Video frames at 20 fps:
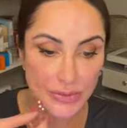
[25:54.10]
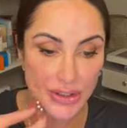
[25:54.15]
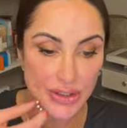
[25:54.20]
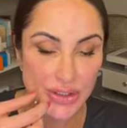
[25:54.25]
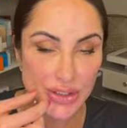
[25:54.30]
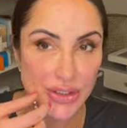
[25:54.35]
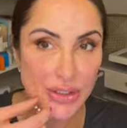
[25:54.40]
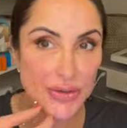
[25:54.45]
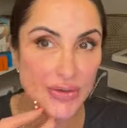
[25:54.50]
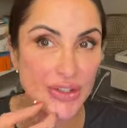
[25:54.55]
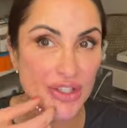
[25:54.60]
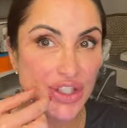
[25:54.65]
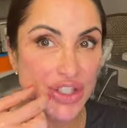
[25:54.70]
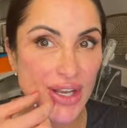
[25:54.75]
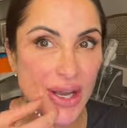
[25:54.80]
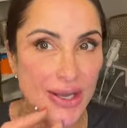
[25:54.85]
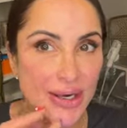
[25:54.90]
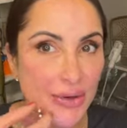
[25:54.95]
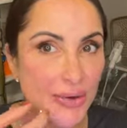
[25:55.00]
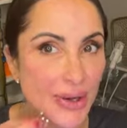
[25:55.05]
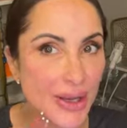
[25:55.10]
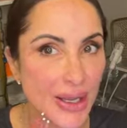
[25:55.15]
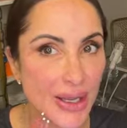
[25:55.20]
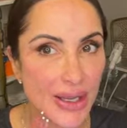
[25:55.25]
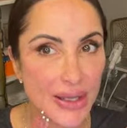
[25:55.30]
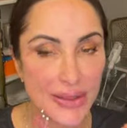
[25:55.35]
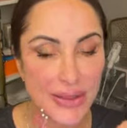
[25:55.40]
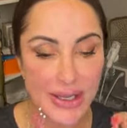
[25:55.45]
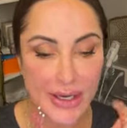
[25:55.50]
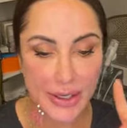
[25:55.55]
So the shadowing I
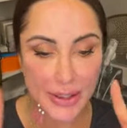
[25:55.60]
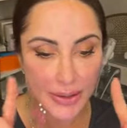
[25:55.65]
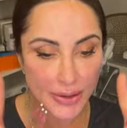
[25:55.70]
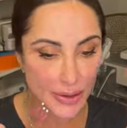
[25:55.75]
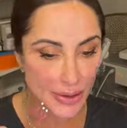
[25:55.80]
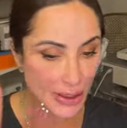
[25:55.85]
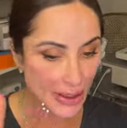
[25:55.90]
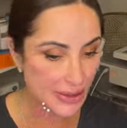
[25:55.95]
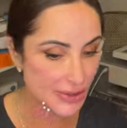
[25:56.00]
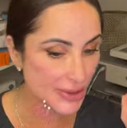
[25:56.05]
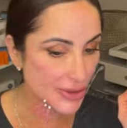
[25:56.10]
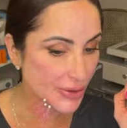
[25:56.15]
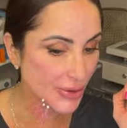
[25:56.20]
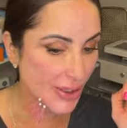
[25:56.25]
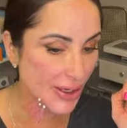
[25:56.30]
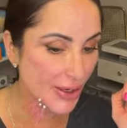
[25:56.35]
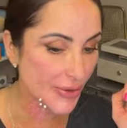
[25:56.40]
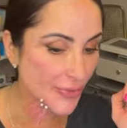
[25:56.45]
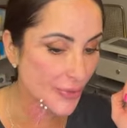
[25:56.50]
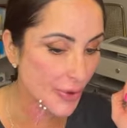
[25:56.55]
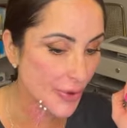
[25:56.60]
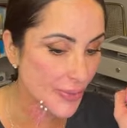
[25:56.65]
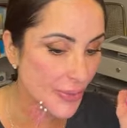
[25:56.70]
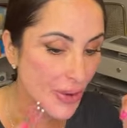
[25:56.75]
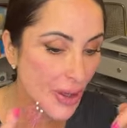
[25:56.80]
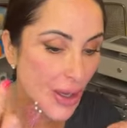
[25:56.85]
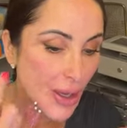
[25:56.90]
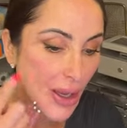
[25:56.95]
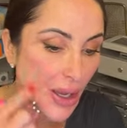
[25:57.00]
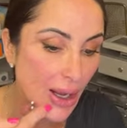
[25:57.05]
get there, I don't care for.
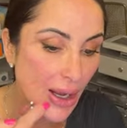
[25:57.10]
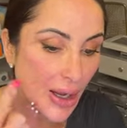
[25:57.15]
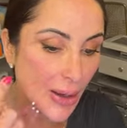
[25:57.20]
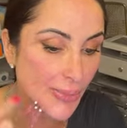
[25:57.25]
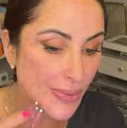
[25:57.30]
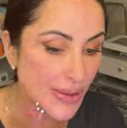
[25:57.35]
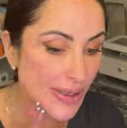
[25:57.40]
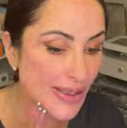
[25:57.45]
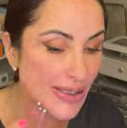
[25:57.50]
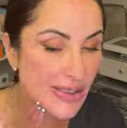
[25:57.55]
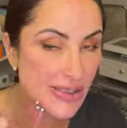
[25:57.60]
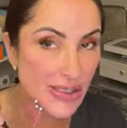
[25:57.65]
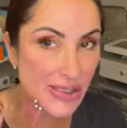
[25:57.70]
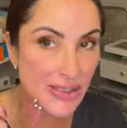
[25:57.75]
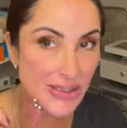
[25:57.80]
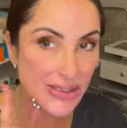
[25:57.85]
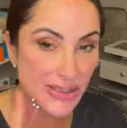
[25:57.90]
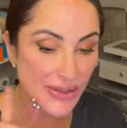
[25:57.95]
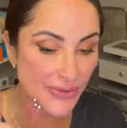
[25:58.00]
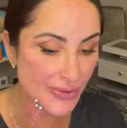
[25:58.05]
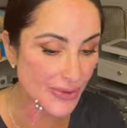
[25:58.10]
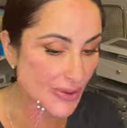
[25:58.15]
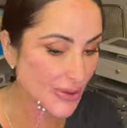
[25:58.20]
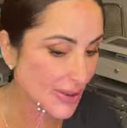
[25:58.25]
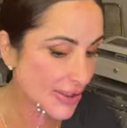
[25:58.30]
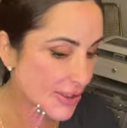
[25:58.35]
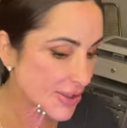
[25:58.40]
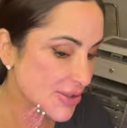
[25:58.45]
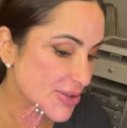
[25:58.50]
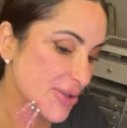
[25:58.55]
I'll place different
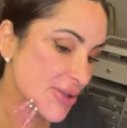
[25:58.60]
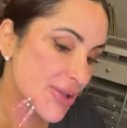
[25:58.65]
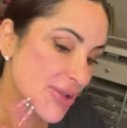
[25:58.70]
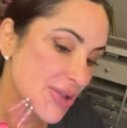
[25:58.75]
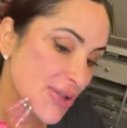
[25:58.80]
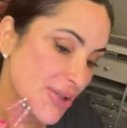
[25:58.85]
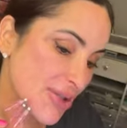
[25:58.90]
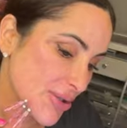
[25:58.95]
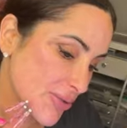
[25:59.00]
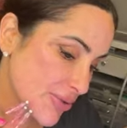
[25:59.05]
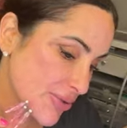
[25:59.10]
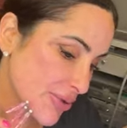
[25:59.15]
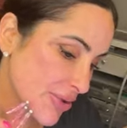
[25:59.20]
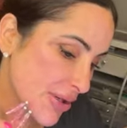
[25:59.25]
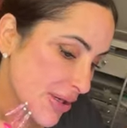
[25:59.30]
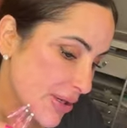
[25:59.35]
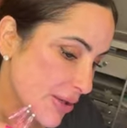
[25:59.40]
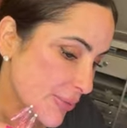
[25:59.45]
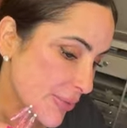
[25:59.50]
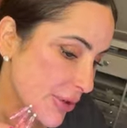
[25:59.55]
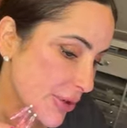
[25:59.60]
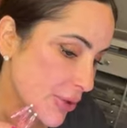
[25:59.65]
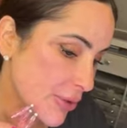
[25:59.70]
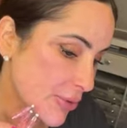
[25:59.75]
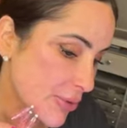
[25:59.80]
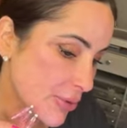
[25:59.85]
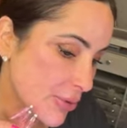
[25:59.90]
layers because this one's already coming out.